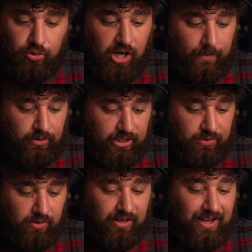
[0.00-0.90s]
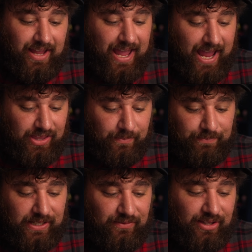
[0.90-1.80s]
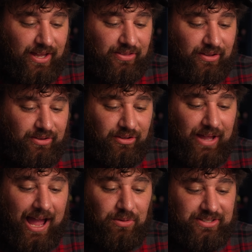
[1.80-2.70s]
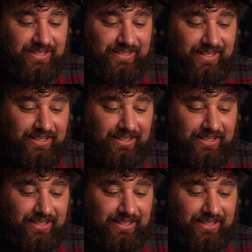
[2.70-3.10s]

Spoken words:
job on this one. And even the little houses,